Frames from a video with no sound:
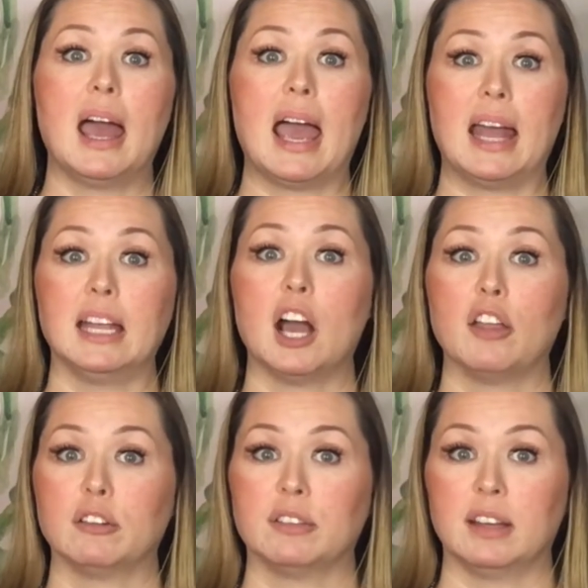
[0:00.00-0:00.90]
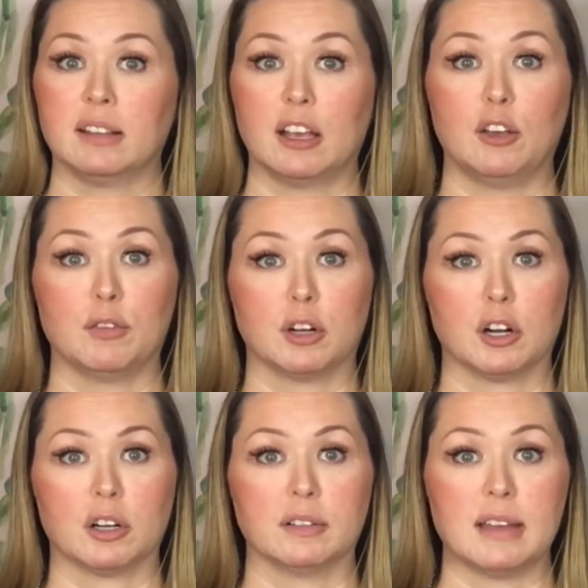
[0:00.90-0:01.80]
any other thing that you've
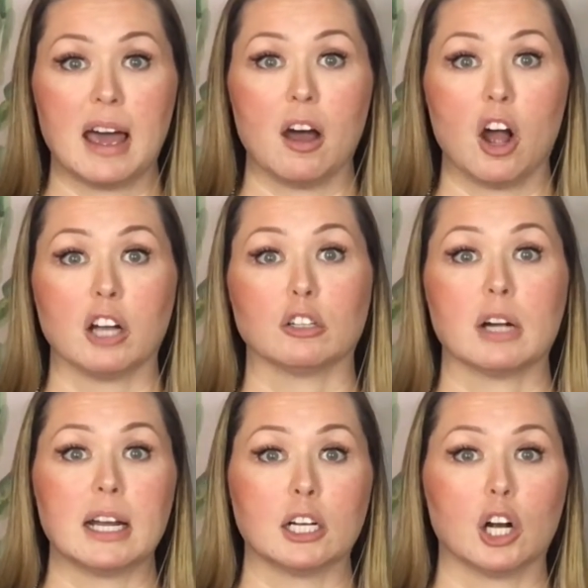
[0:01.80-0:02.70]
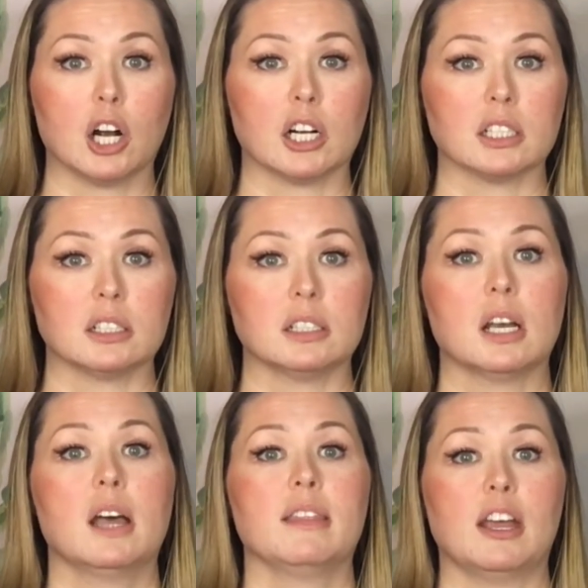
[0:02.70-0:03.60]
incurred debt on, credit cards
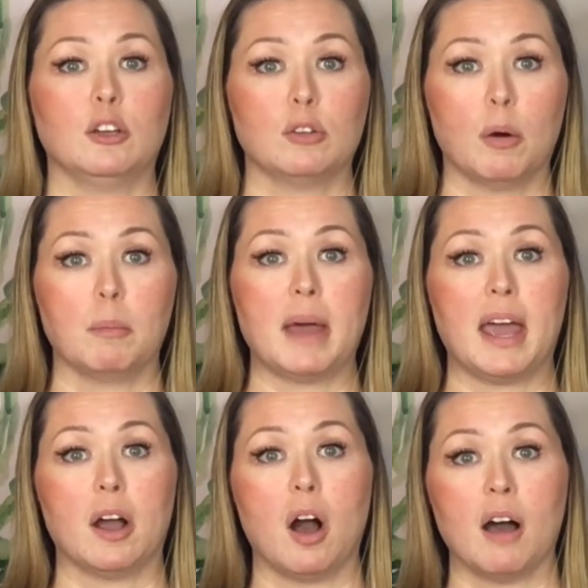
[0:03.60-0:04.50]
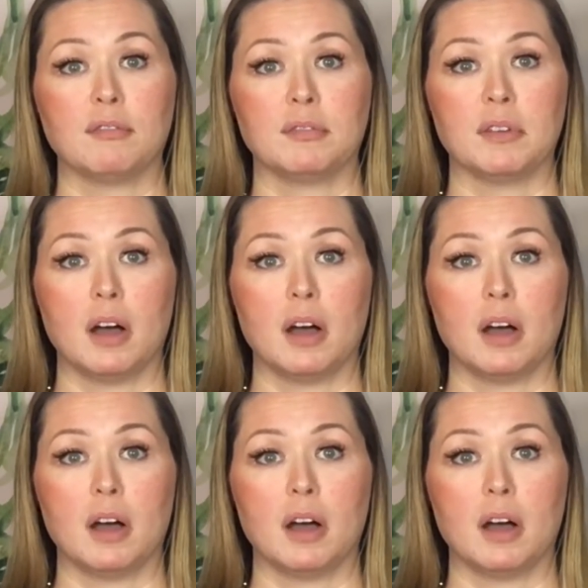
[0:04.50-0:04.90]
that you don't pay off